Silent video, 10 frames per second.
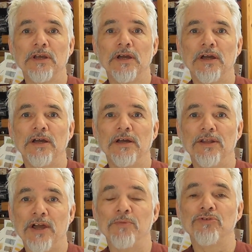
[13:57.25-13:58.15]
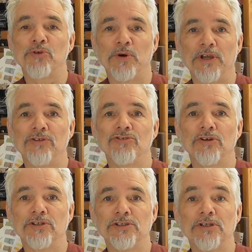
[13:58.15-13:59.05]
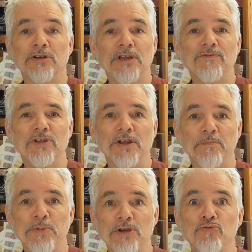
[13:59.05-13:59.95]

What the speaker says: That was quite exciting. I even done a big